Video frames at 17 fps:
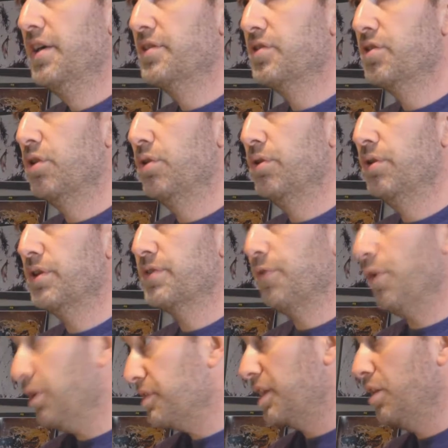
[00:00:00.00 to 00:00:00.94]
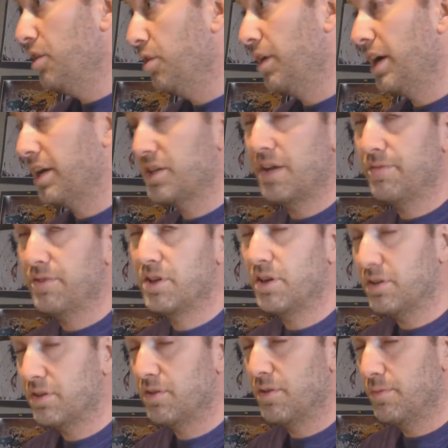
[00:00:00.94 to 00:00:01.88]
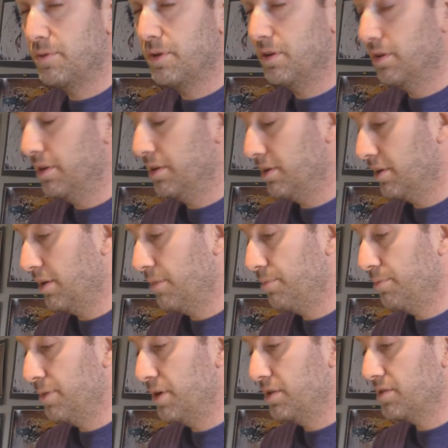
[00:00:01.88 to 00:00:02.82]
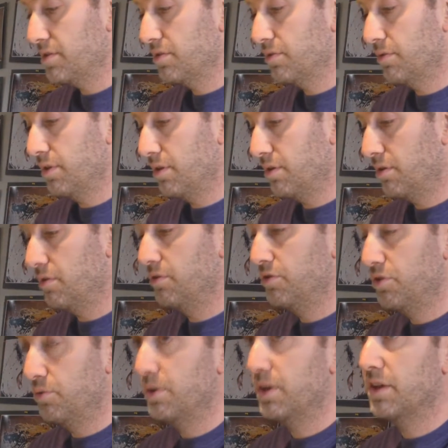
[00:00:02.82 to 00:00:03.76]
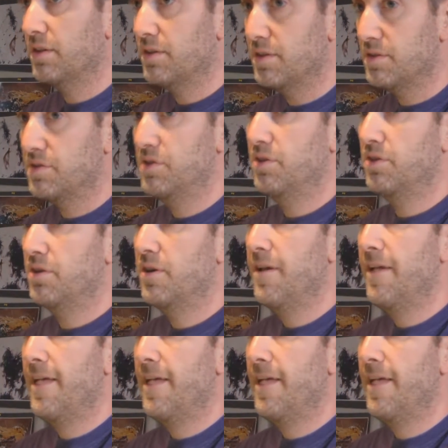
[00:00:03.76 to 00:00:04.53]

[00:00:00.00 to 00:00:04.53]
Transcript: So as far as I know, I actually haven't talked to them in a couple months. So they're doing it this year.